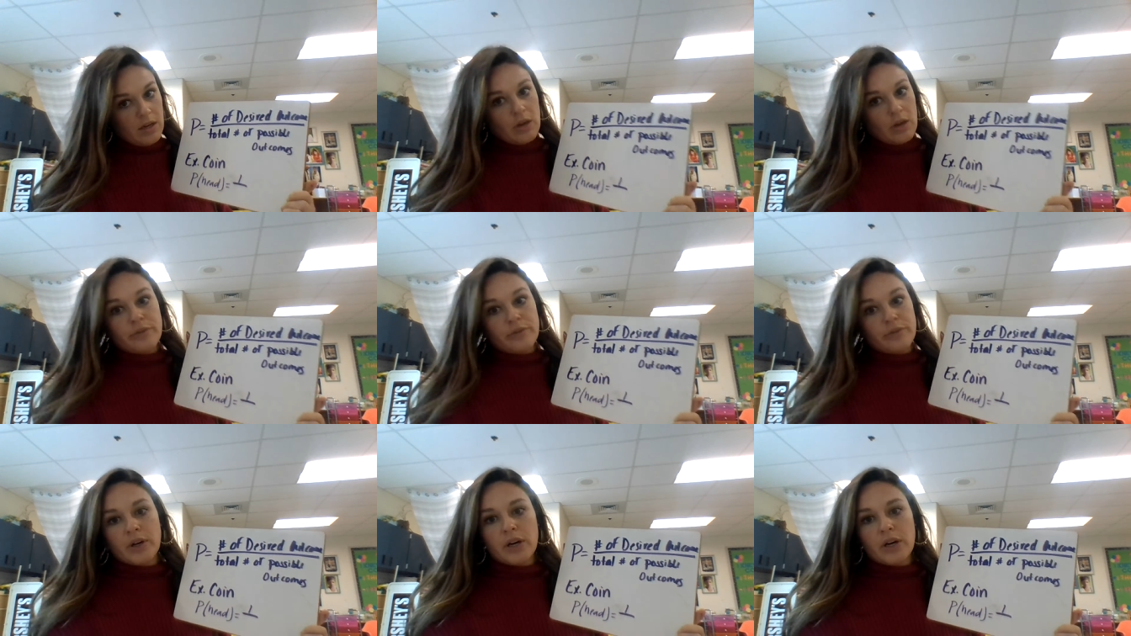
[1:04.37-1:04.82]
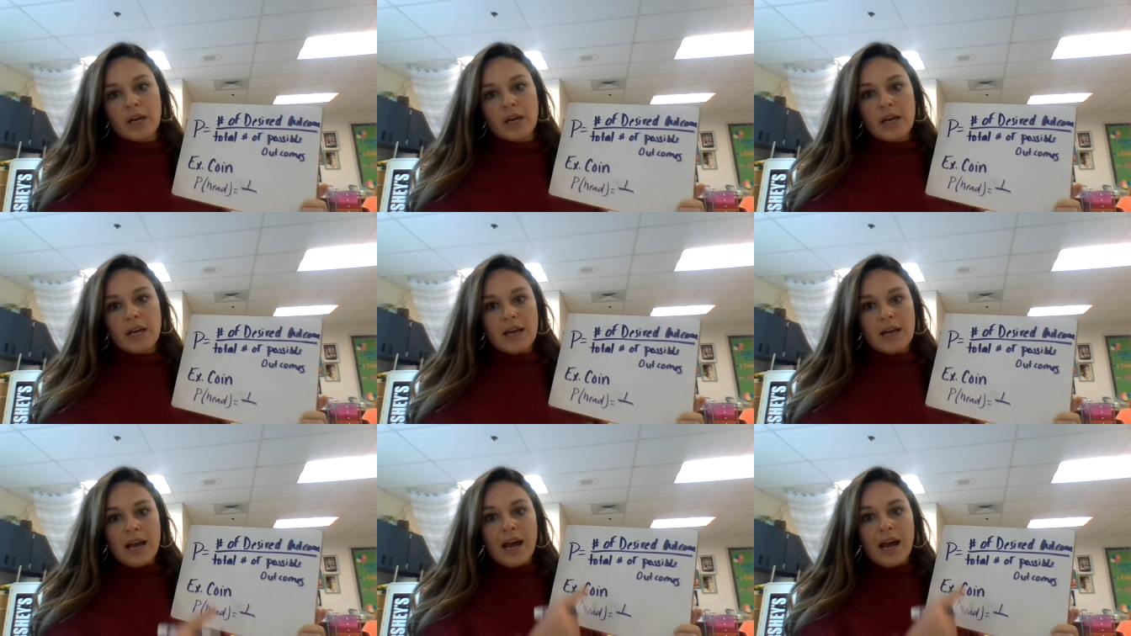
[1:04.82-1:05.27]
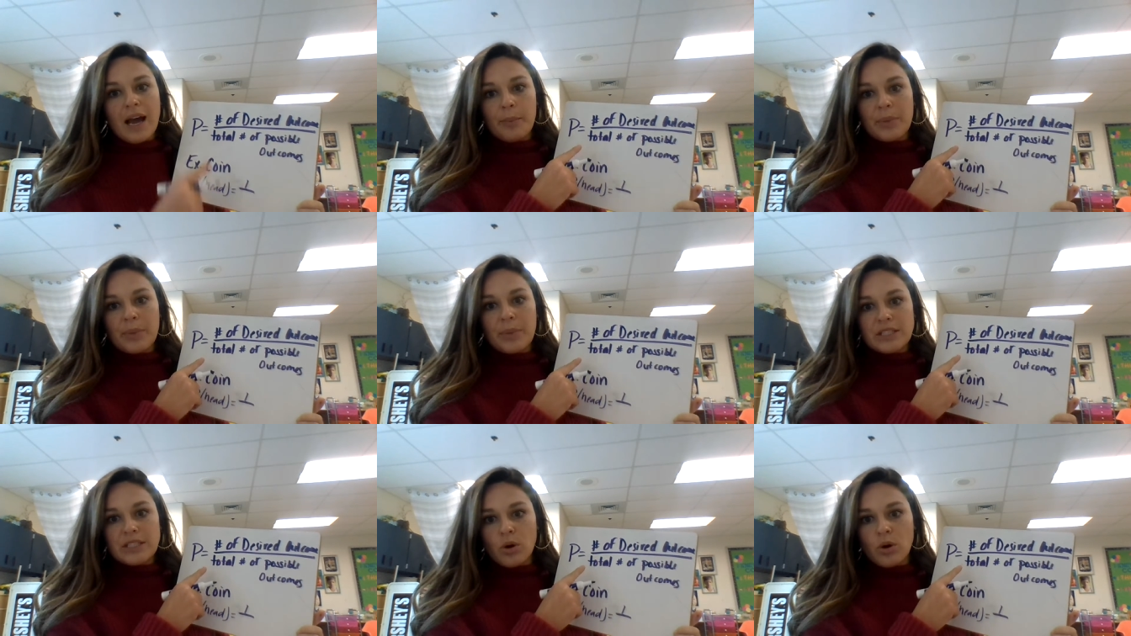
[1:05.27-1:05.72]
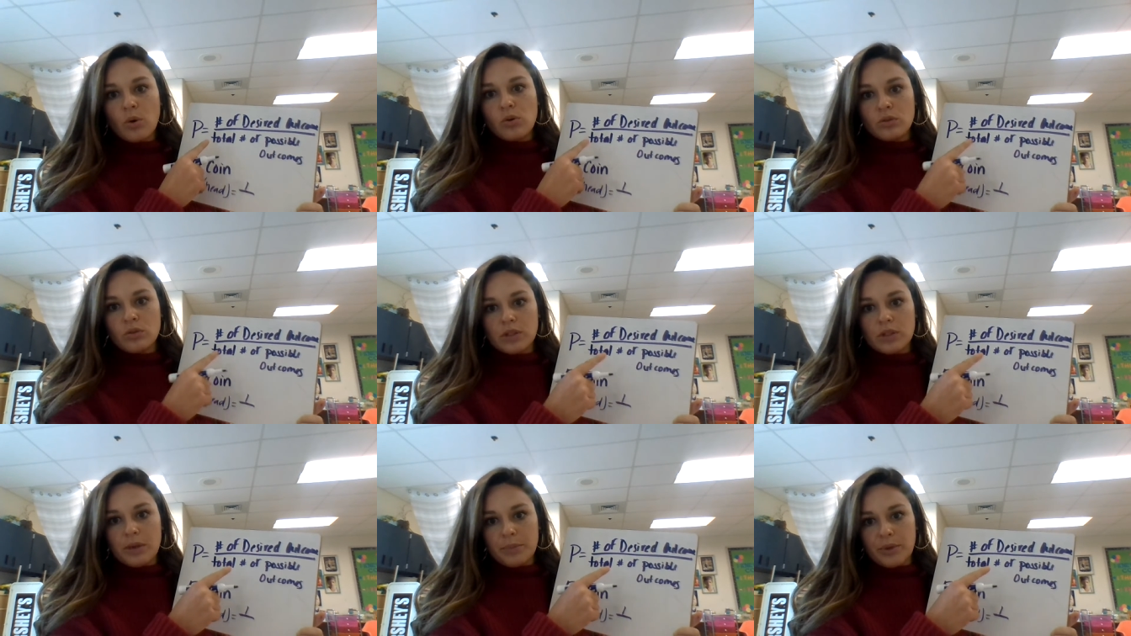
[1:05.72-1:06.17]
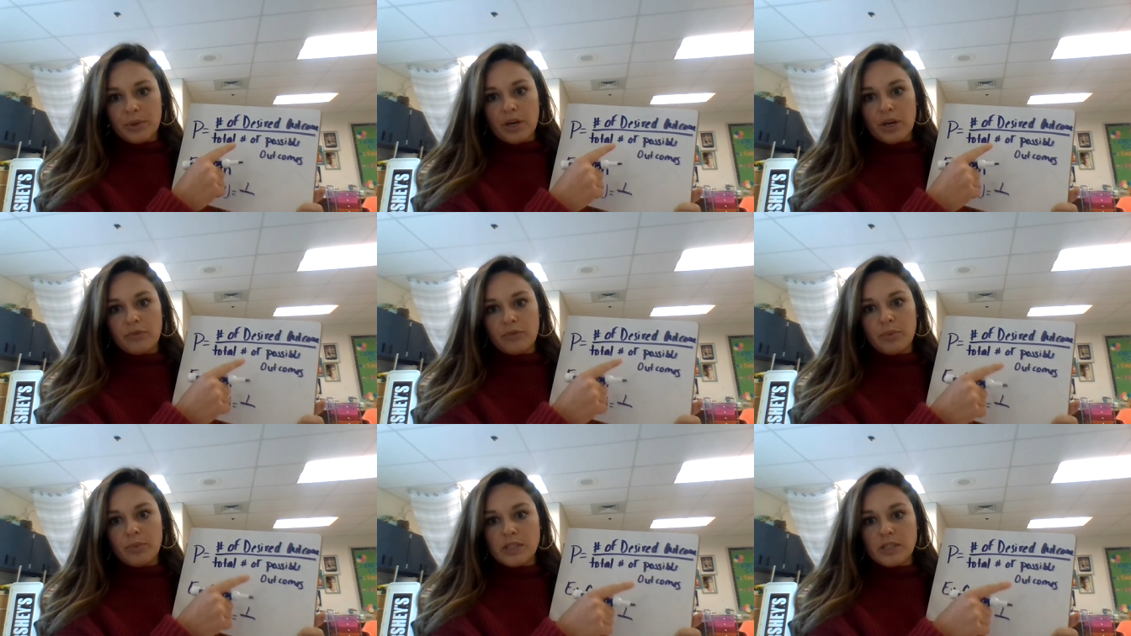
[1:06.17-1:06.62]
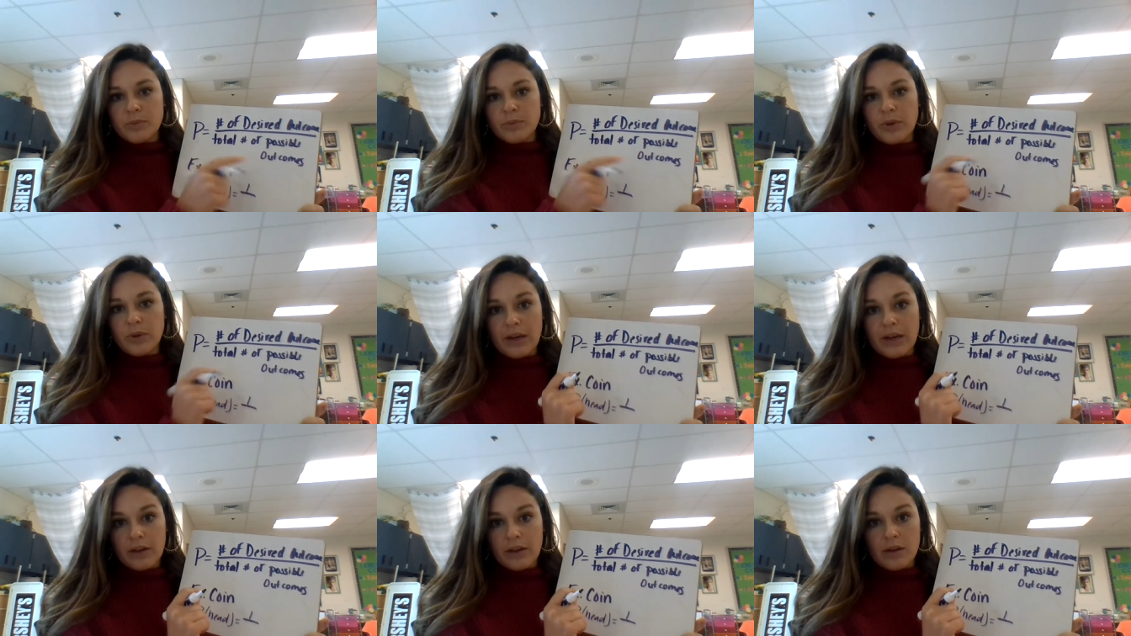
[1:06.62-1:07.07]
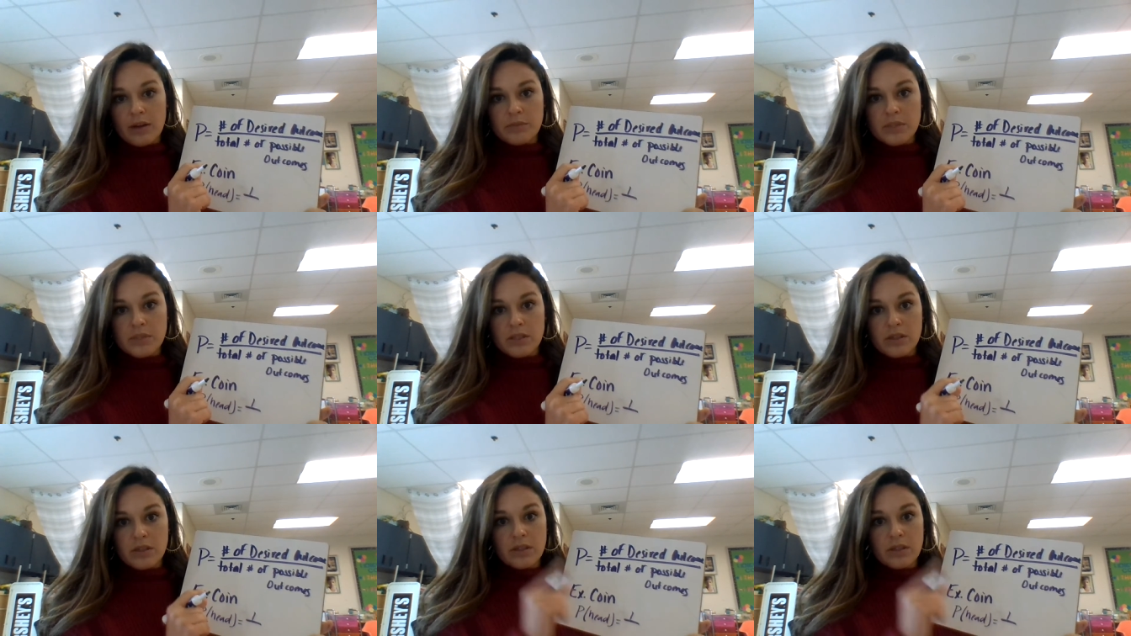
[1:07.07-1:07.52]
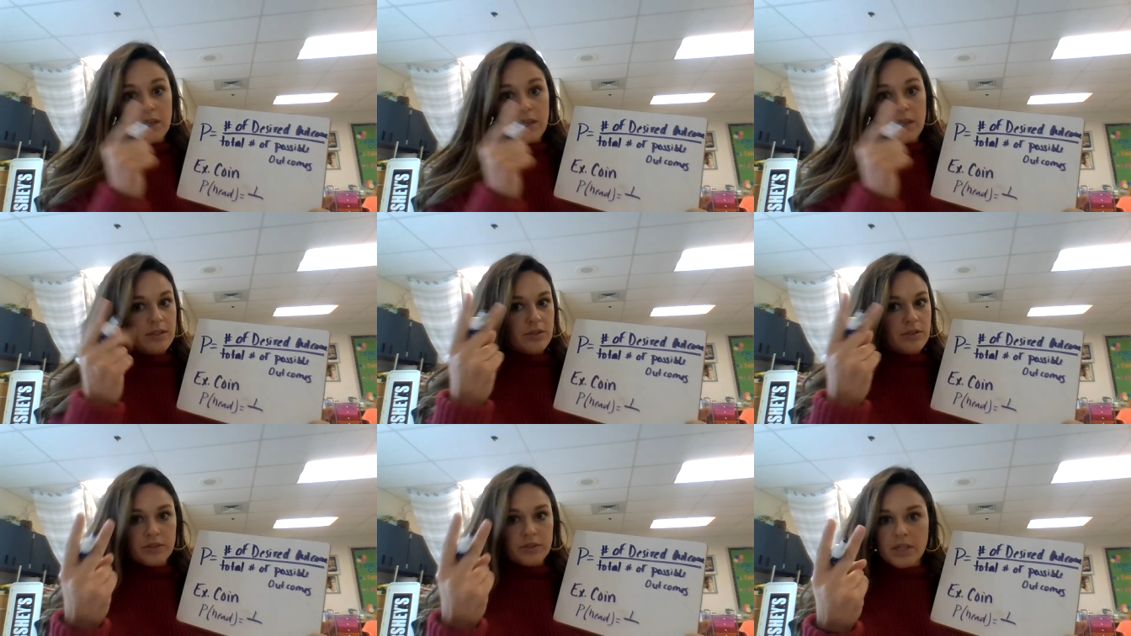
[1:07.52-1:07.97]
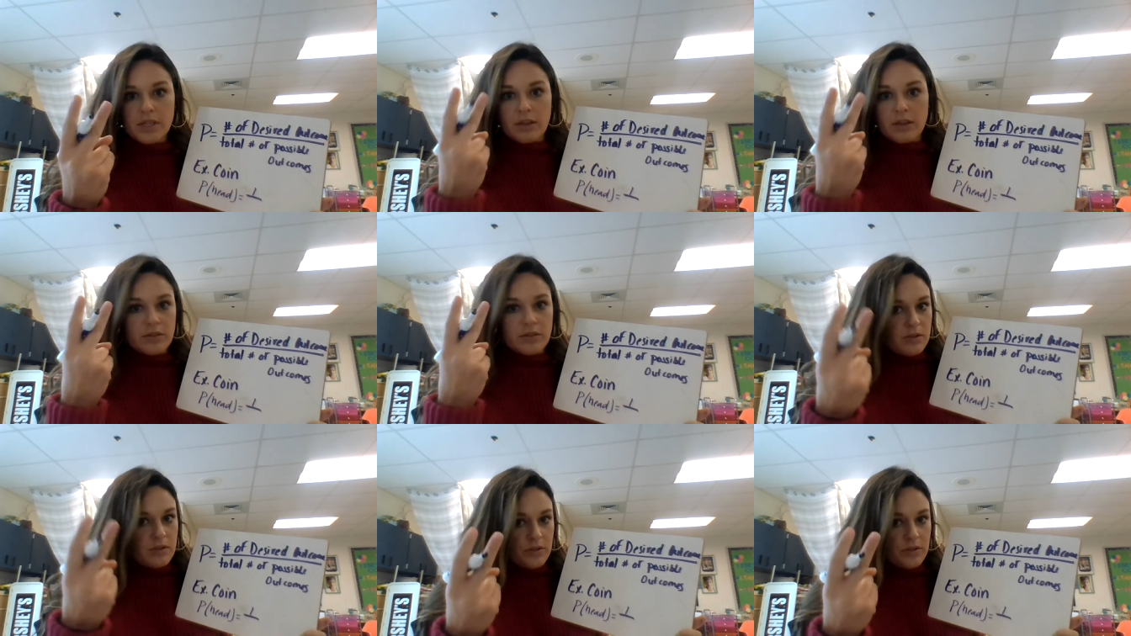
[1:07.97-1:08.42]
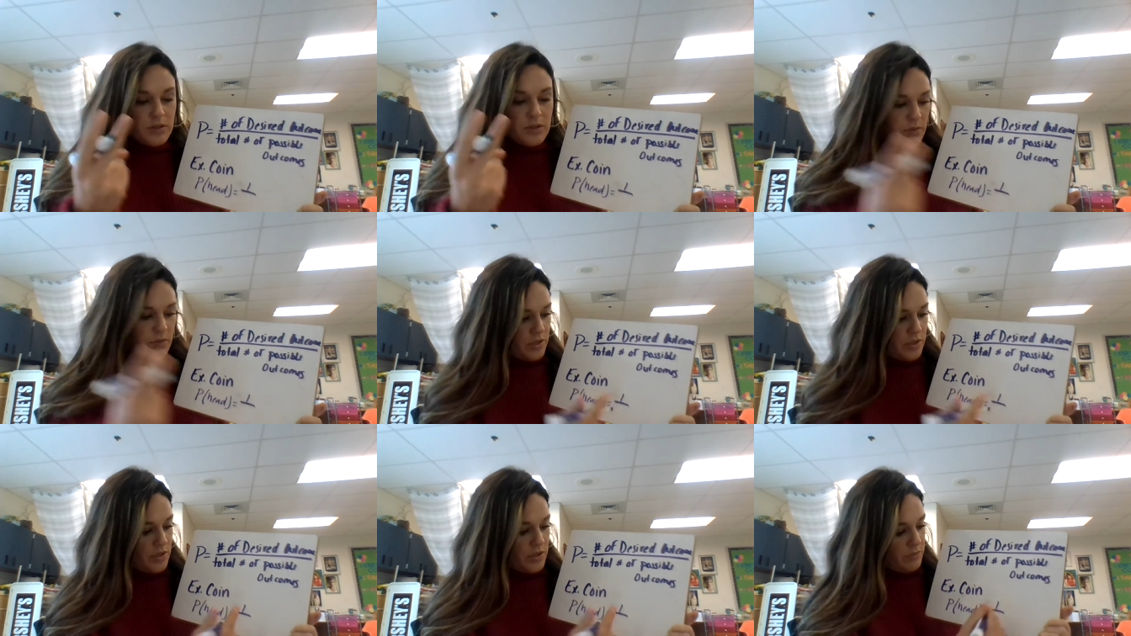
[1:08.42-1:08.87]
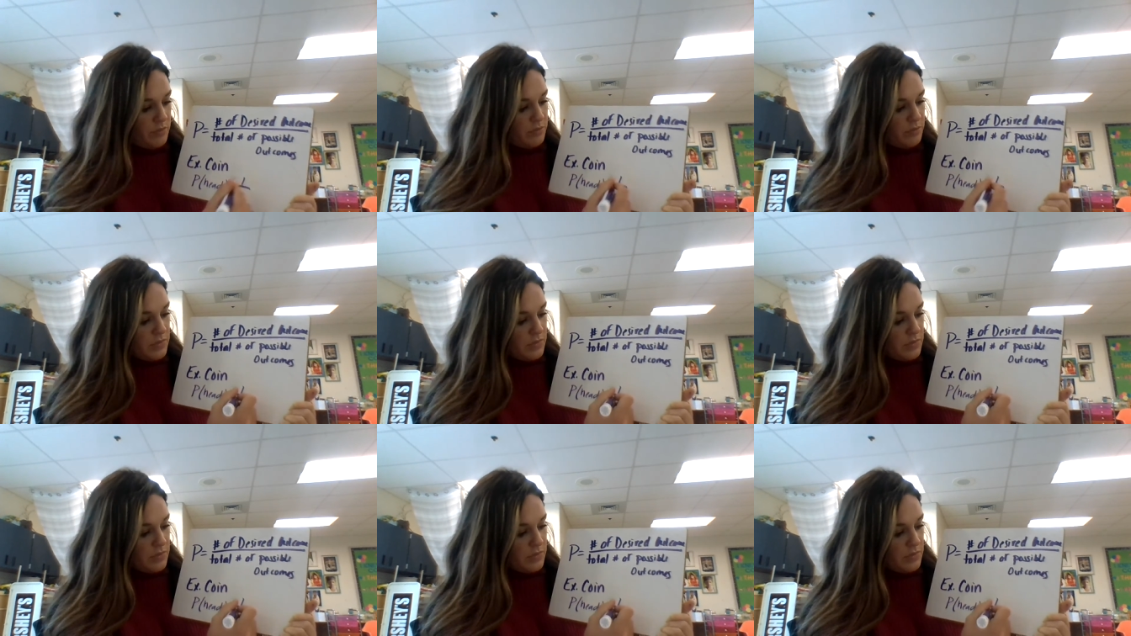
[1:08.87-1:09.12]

over how many total number of possible outcomes? Heads or tails, so there's only 2.